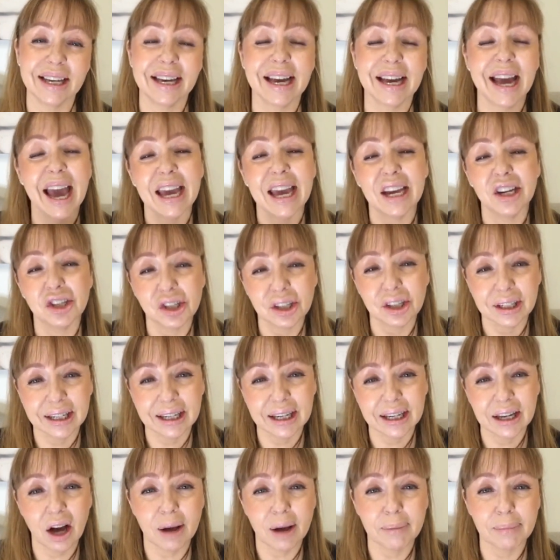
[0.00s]

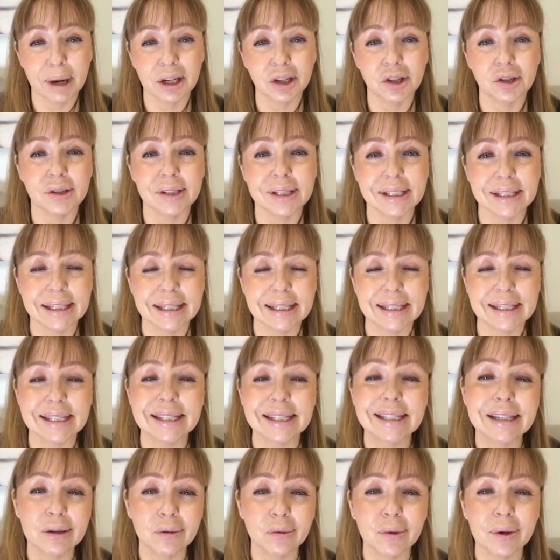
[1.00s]
Occasionally I might use it in a
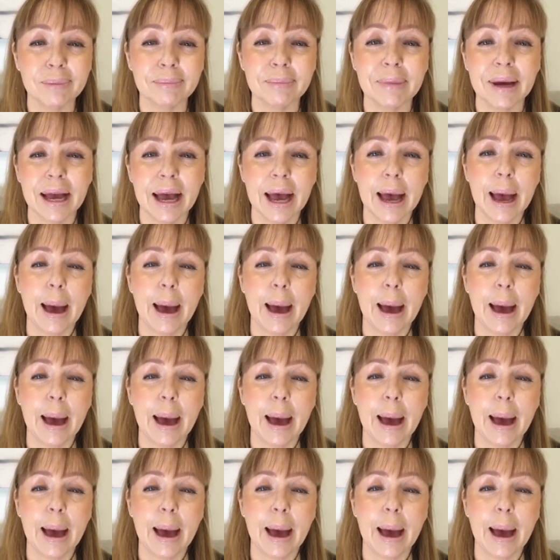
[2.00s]
serum,